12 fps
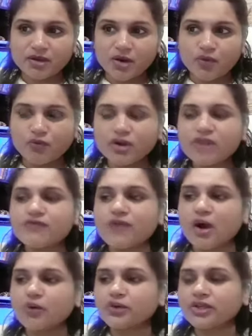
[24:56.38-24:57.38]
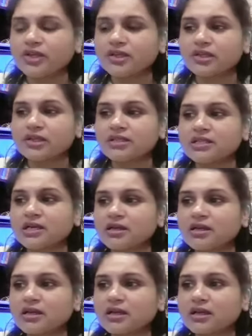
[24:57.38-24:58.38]
what I found here is
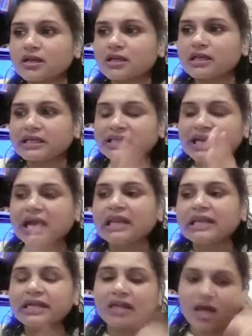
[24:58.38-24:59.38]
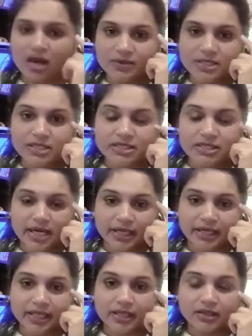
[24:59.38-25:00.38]
the Kali carb is
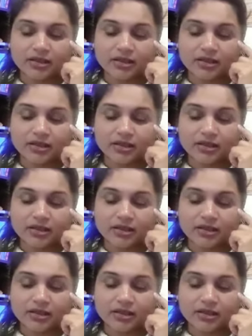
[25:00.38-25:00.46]
standing